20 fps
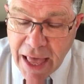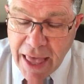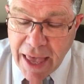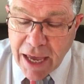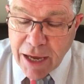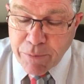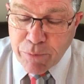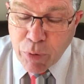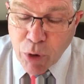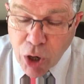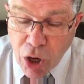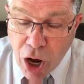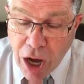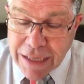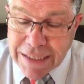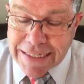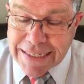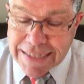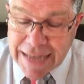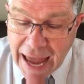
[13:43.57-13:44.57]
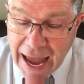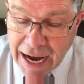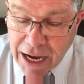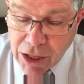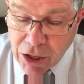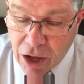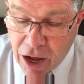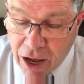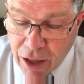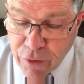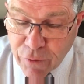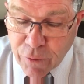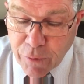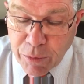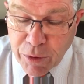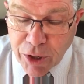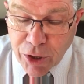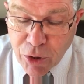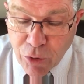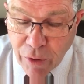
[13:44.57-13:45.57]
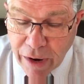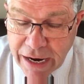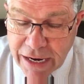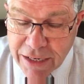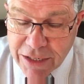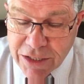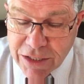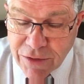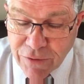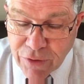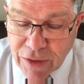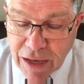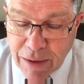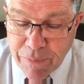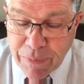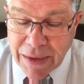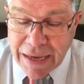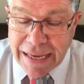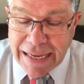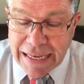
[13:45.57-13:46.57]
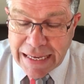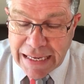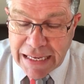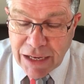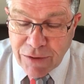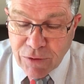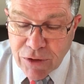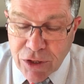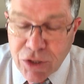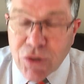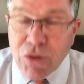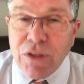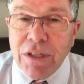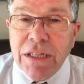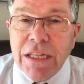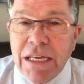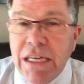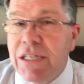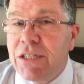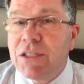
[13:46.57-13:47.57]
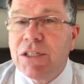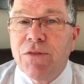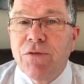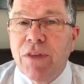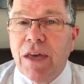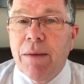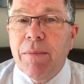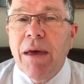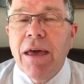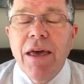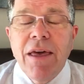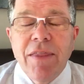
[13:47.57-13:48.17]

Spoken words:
and put on sackcloth from the greatest of them even to the least of them.